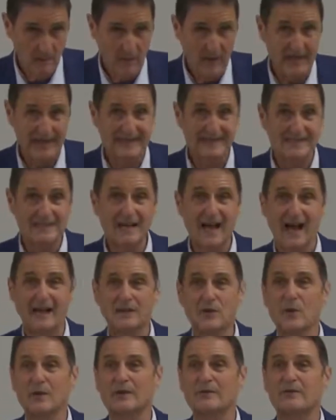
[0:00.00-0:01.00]
But it's
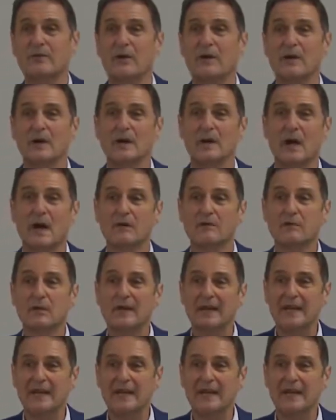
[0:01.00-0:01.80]
not going far enough.